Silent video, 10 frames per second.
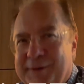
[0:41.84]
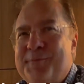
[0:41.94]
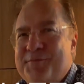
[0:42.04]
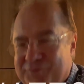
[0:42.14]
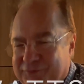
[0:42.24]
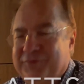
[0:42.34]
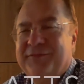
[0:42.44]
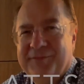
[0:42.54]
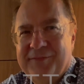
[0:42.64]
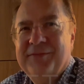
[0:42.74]
Like the many
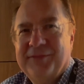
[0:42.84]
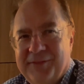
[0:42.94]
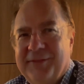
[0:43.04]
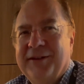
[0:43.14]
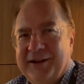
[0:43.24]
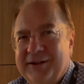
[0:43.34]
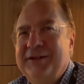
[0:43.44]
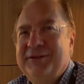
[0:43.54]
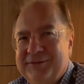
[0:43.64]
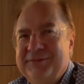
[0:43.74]
lows and now
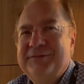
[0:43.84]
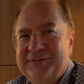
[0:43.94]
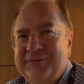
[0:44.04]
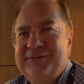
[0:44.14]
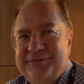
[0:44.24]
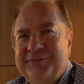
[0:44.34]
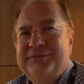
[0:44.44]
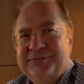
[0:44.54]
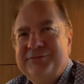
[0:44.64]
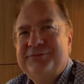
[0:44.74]
riding the high.
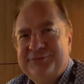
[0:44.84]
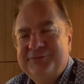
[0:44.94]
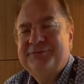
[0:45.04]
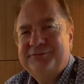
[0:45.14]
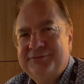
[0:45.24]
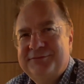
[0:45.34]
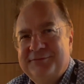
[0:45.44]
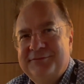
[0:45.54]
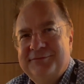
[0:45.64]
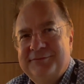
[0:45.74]
So if you have
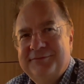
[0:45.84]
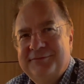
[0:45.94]
any